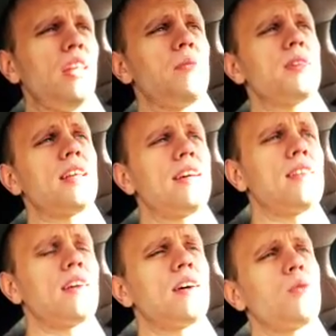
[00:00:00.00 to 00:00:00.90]
But
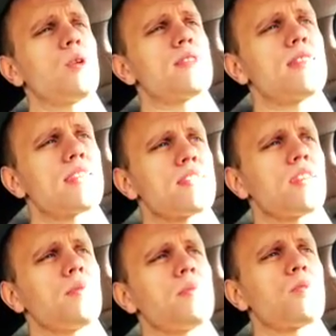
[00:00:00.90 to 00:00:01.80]
then once things
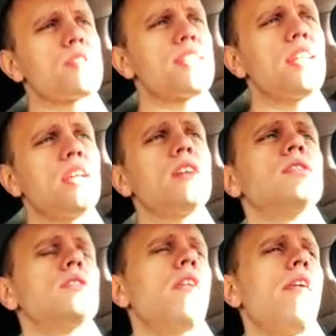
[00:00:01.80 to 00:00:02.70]
are a bit more steady,
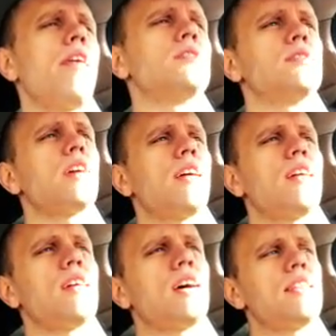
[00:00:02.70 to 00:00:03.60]

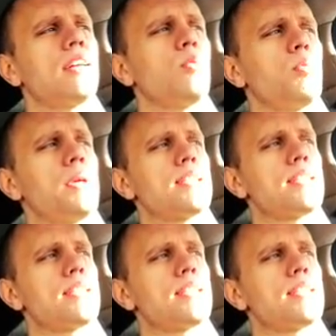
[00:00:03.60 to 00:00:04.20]
I think it would make